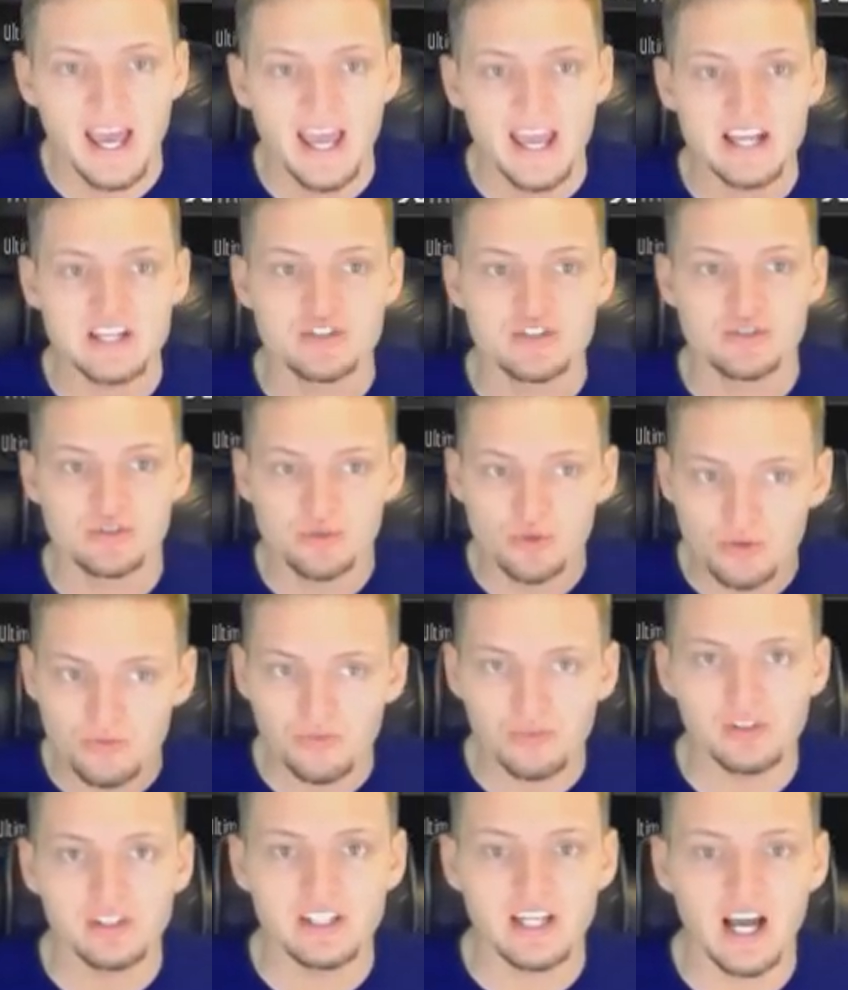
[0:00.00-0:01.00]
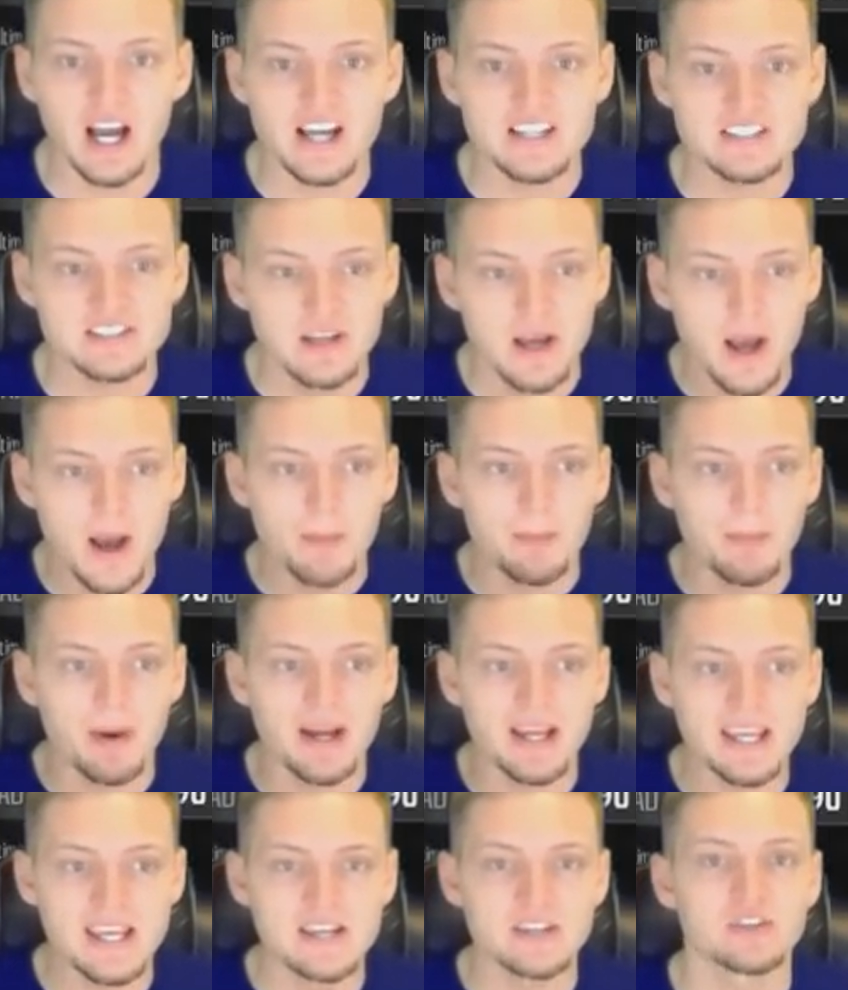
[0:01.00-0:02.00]
And truthfully, guys,
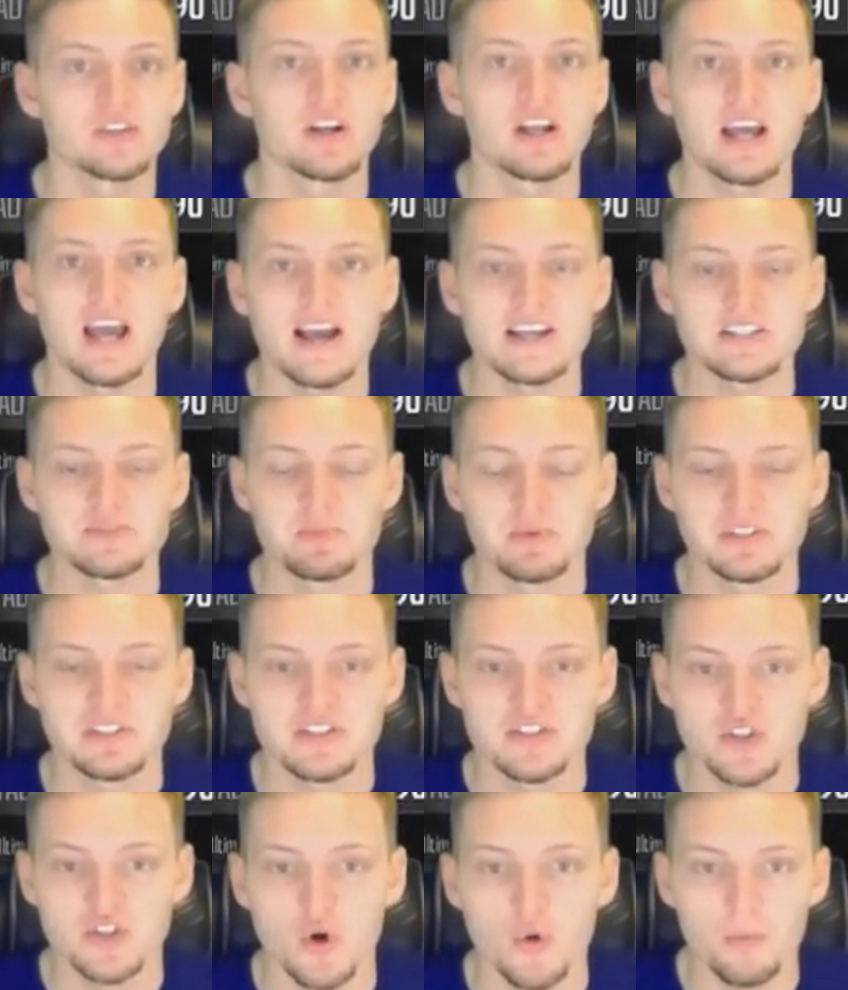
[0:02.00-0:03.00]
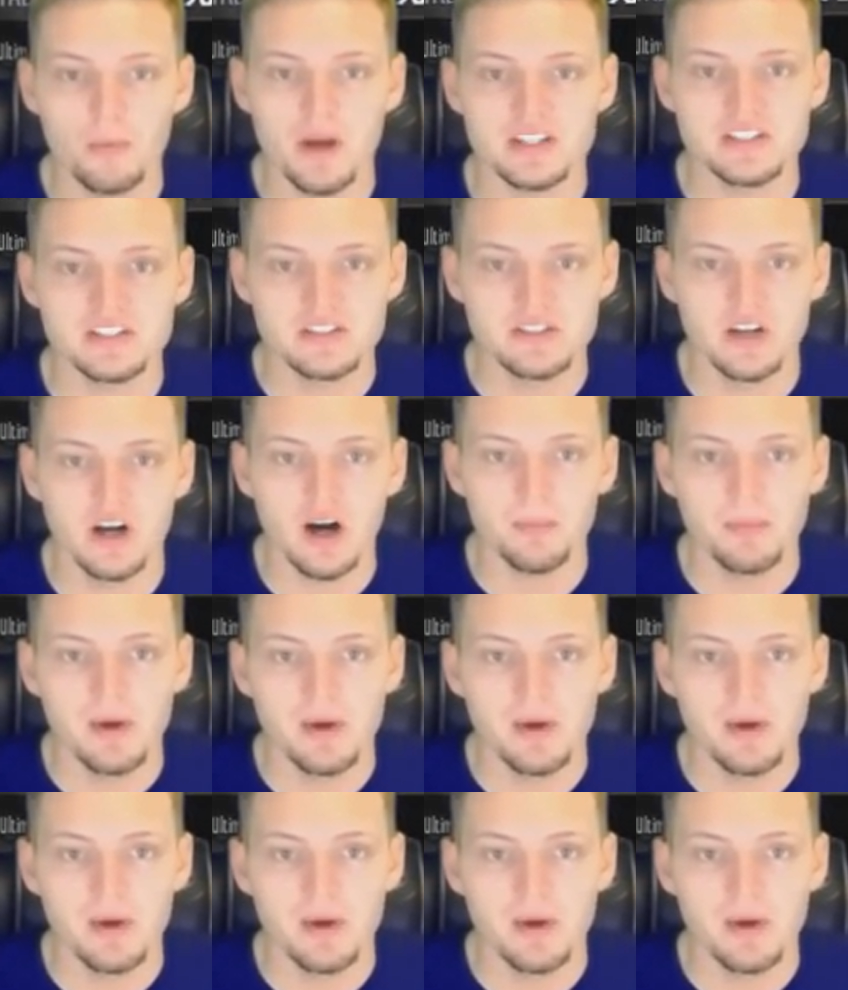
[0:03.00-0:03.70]
my internet has been so messed up